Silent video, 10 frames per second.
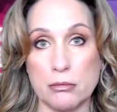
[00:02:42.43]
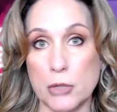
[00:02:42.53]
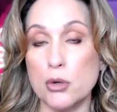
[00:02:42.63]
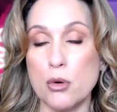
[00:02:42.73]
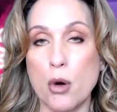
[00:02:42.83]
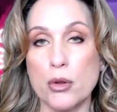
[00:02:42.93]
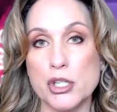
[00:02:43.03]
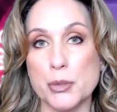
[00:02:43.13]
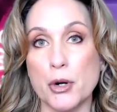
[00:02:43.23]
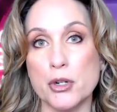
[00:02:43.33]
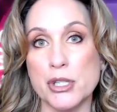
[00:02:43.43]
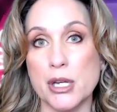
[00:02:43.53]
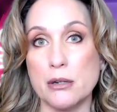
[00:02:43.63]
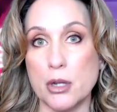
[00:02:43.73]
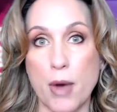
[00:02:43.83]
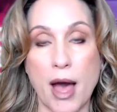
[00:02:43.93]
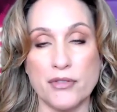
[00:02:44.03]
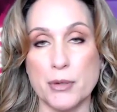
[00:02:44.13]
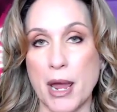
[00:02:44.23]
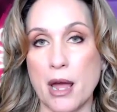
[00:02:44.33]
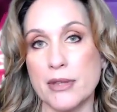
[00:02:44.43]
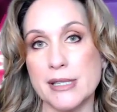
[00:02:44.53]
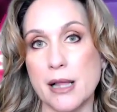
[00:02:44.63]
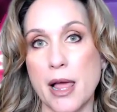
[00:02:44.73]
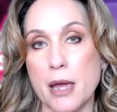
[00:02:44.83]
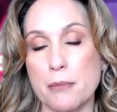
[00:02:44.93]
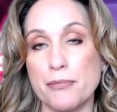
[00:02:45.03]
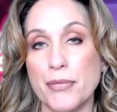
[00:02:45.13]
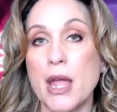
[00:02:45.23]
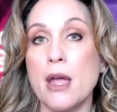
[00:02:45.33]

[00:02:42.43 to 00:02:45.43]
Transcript: you owe this person, you have to pay on this claim.